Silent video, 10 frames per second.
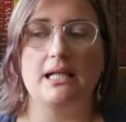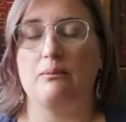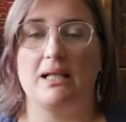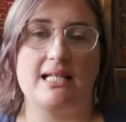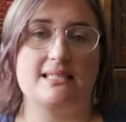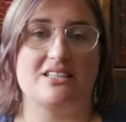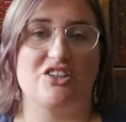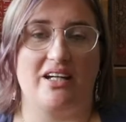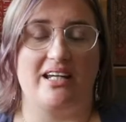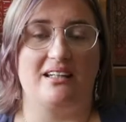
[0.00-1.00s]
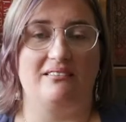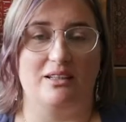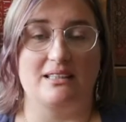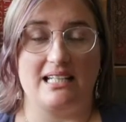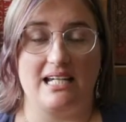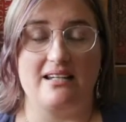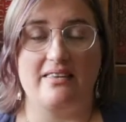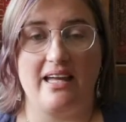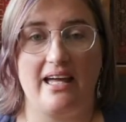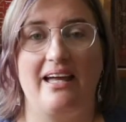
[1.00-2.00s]
He plants the tree, the seed
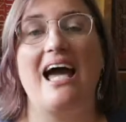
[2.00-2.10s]
there,